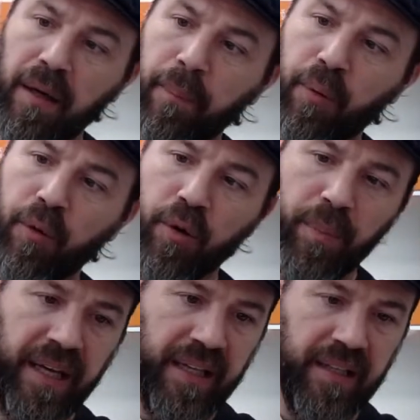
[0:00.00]
port
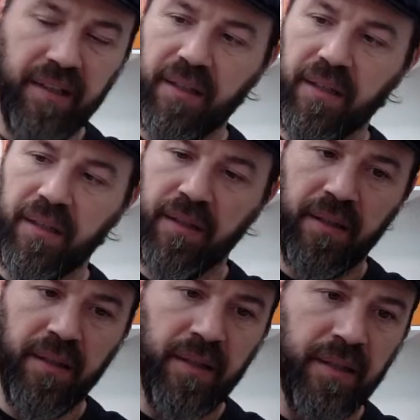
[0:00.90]
back here
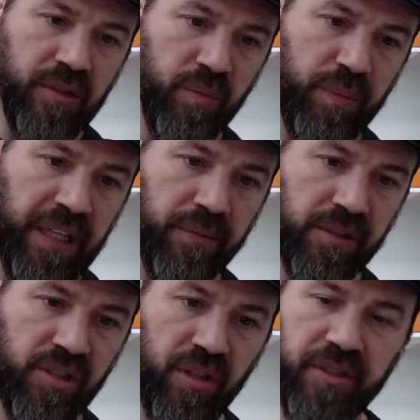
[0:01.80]
to be able to
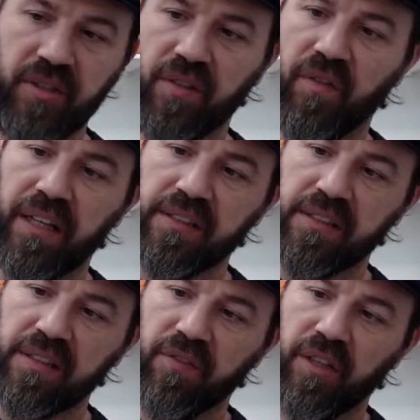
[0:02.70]
charge your
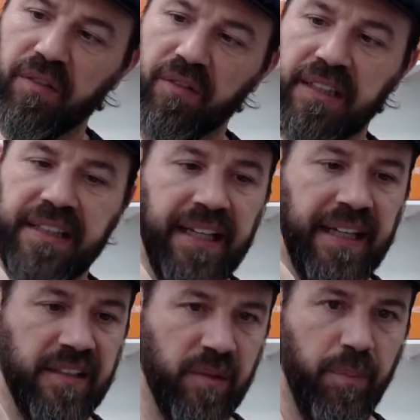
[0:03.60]
devices if you ever need that
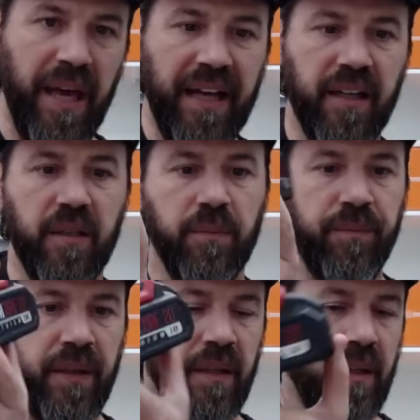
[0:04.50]
as a backup
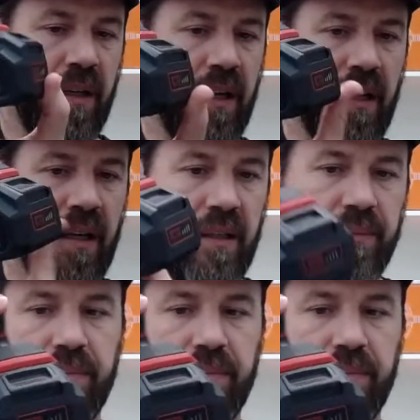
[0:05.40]
uh,